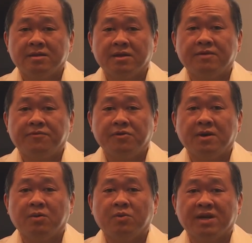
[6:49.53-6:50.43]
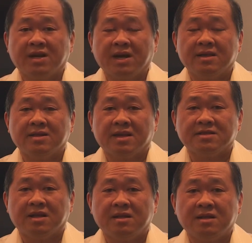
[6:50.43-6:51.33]
if you are regarded
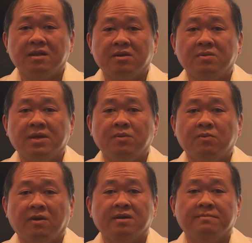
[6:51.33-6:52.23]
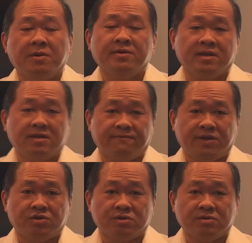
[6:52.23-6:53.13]
as a legally vulnerable
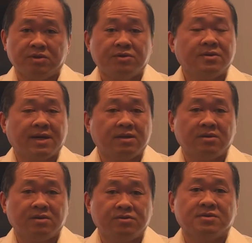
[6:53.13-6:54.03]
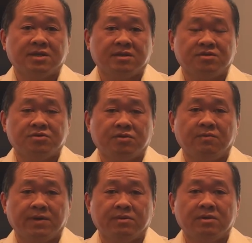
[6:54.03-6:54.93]
individual, you cannot use a digital
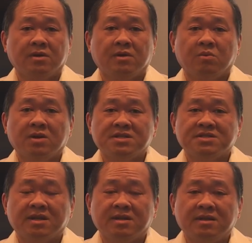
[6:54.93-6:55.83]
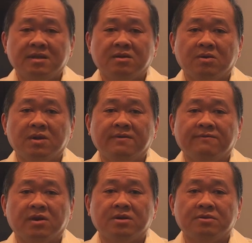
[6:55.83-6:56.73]
will. What is a legally
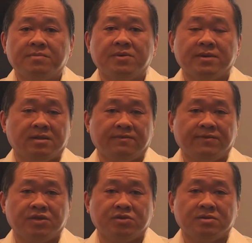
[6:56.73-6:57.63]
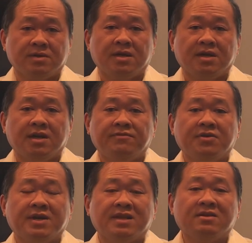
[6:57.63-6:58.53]
vulnerable individual? If
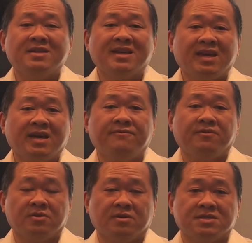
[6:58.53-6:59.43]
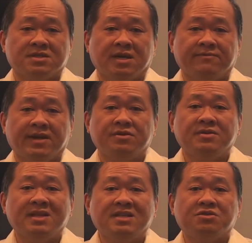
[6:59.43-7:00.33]
you cannot care for yourself and you
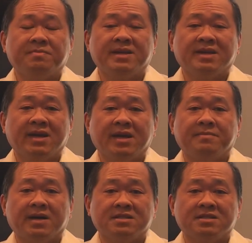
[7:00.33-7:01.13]
need to be cared by